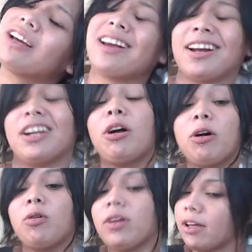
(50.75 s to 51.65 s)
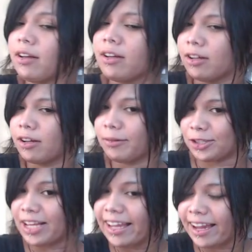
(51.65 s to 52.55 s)
And I know what
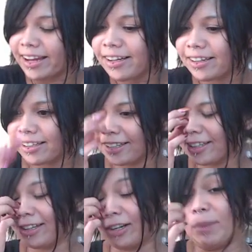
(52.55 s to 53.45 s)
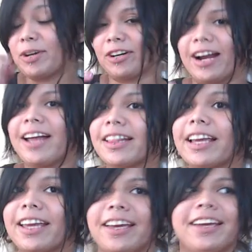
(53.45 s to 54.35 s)
you're thinking, or maybe you're not
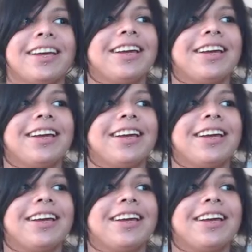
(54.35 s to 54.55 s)
thinking it.